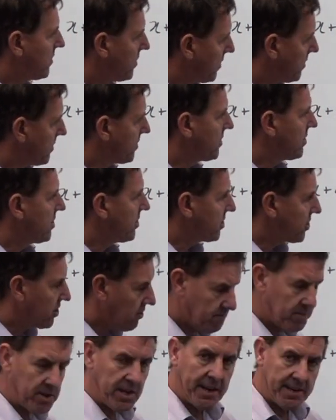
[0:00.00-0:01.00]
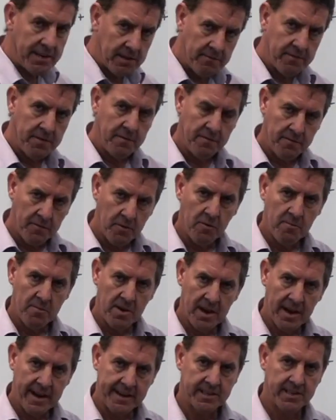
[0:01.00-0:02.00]
does the subject of the
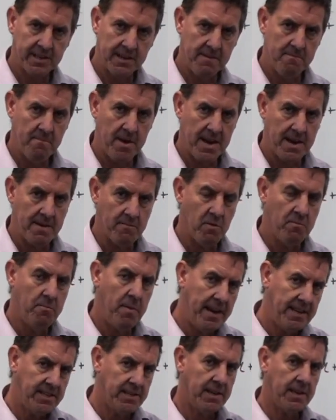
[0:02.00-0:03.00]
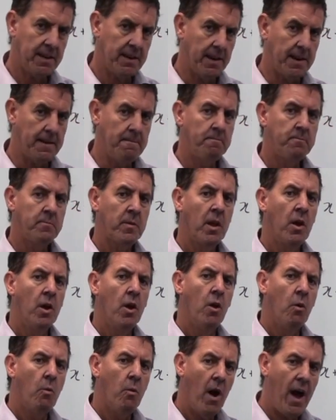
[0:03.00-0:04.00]
formula actually mean? Well, basically,
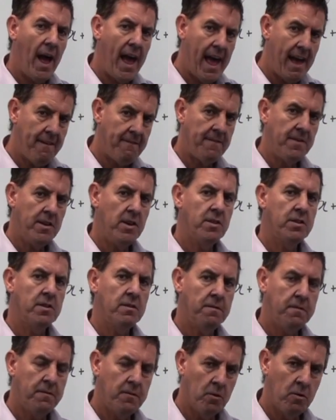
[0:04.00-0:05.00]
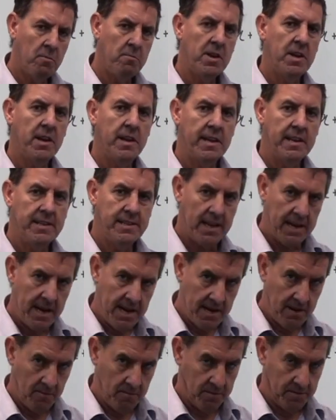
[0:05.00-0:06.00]
whatever the formula is
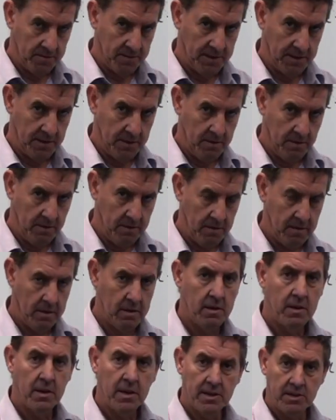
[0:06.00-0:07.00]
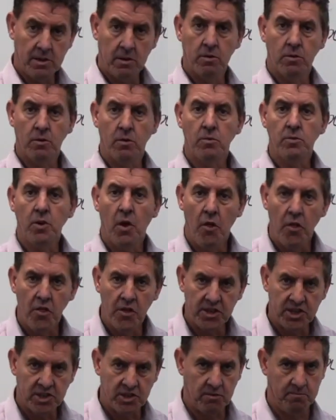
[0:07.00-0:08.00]
equal to is called
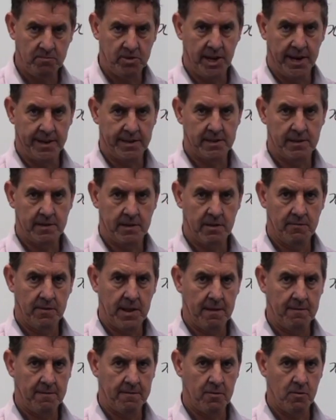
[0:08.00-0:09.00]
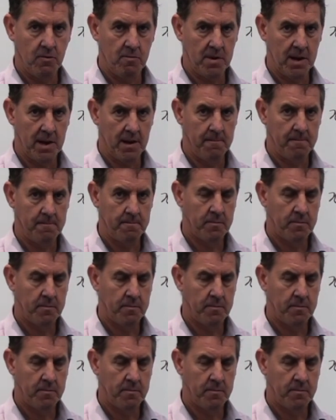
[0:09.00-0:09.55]
the subject of that formula.